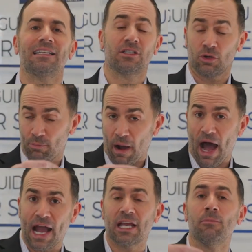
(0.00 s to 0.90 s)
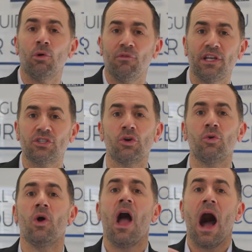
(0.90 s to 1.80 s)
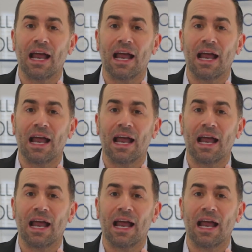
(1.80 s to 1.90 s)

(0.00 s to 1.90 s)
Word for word: to buy and move into